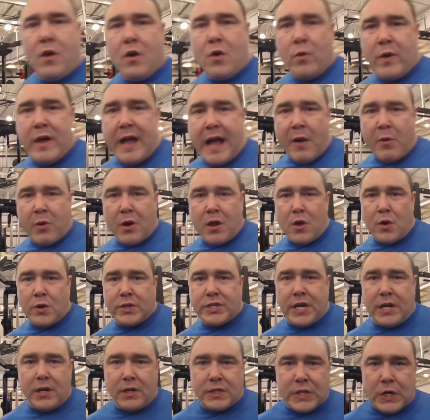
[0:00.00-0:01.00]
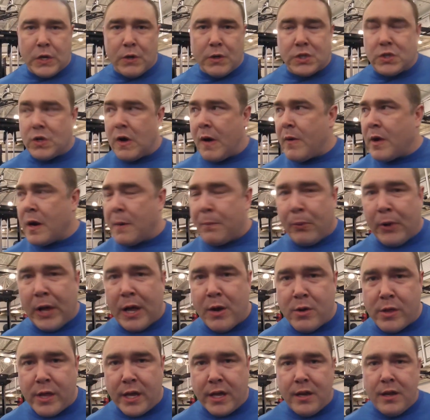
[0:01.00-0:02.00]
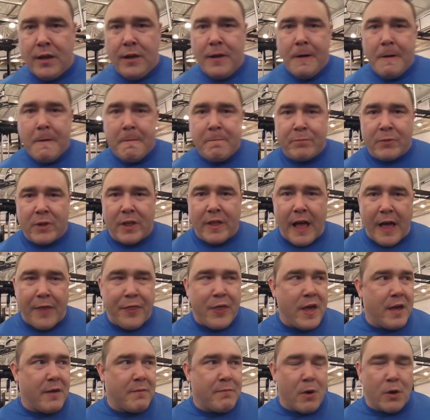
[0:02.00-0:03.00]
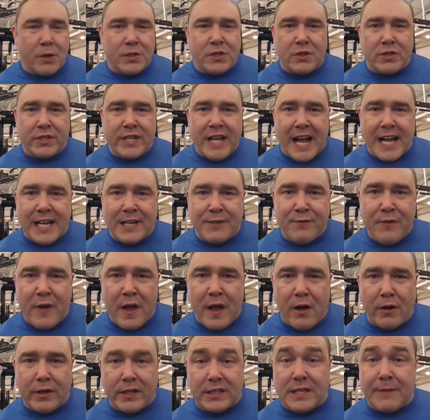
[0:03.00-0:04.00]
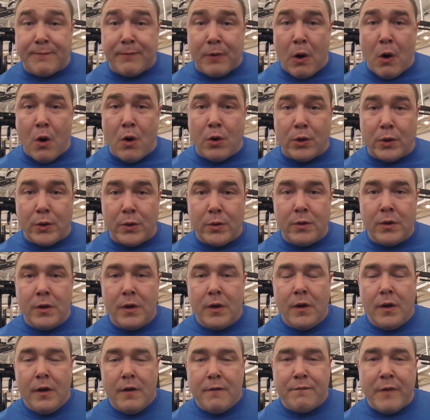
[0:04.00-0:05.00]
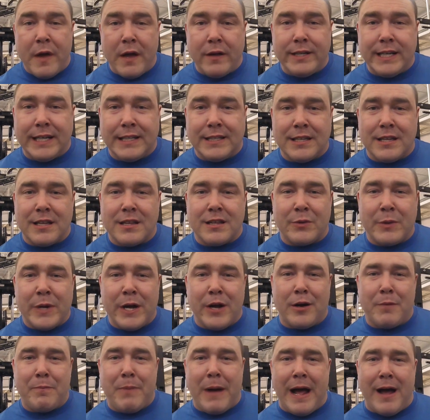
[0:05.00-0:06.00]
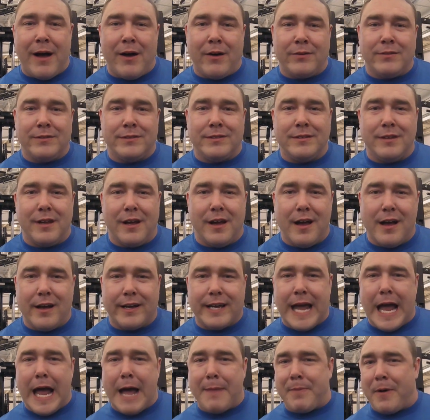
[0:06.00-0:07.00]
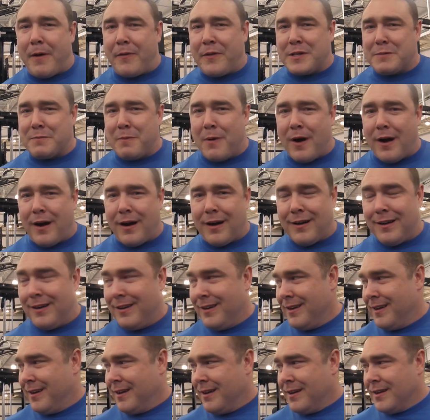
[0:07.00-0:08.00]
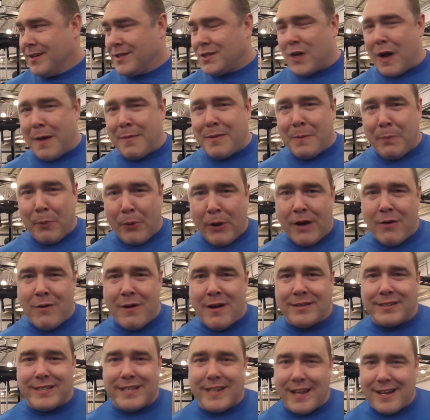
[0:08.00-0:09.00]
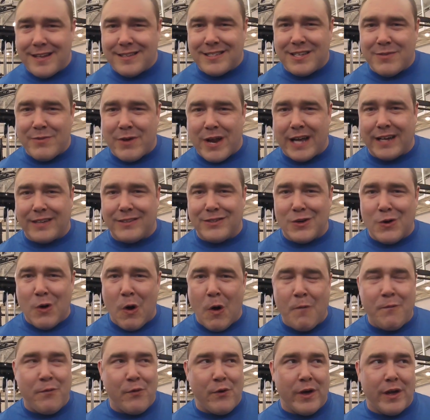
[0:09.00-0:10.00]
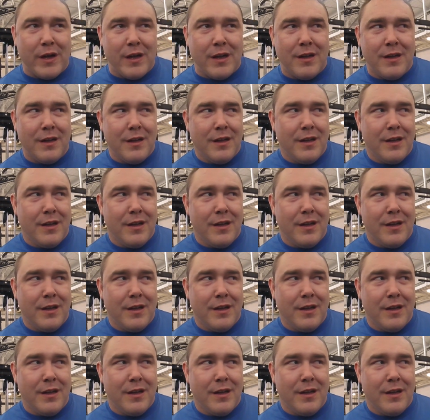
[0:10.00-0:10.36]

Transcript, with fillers: we got one of those here too, so I want to play with it. And I think most of those guys failed, except for Olu, failed to get to the 300-pound cap on this bar. So I'm going to play around today and see what I can do. Hopefully,